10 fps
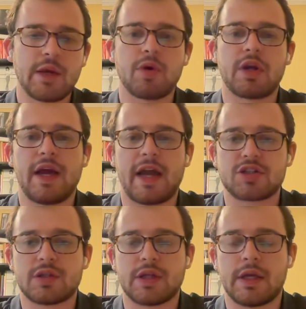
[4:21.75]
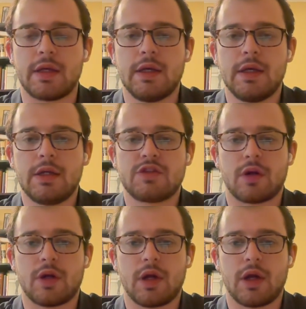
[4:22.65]
that they were going to actually
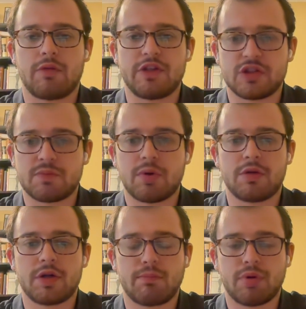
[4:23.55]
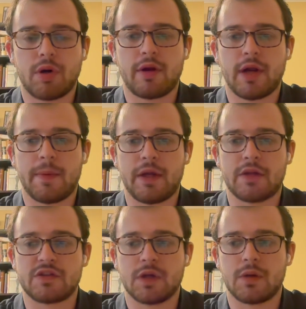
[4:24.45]
start a research program.
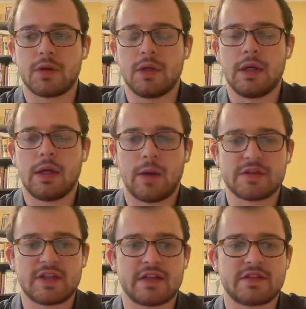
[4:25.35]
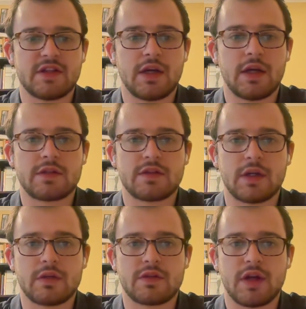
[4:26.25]
And so I was asked
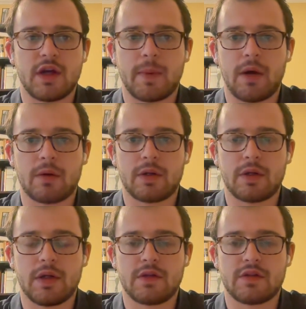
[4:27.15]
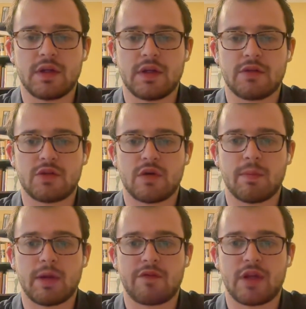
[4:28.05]
to help out in sort of
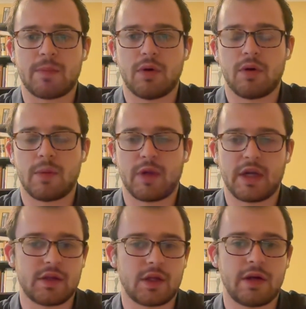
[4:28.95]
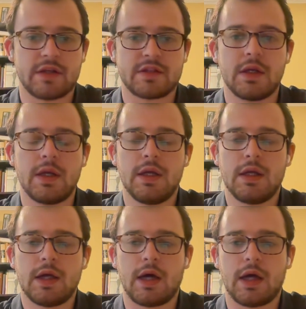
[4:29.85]
applying for that program. We got the grant
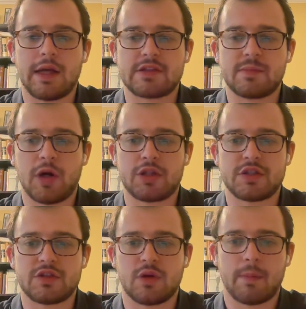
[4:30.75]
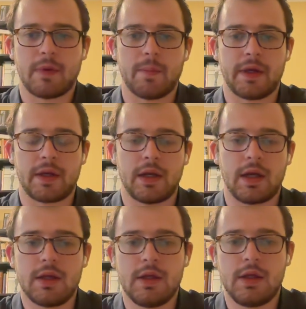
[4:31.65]
last March, and so I'm helping
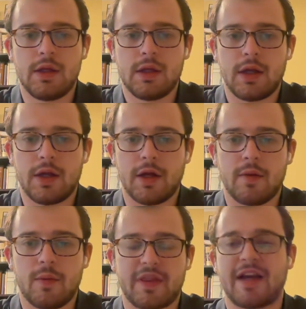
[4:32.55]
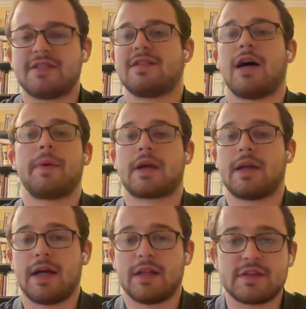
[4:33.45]
with isotopic
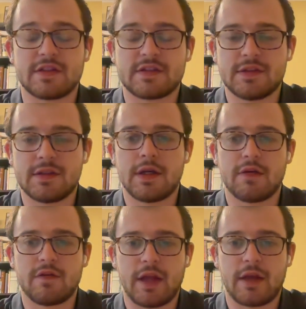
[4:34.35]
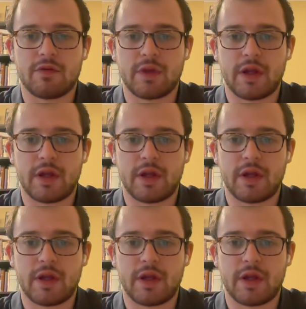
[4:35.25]
analysis for that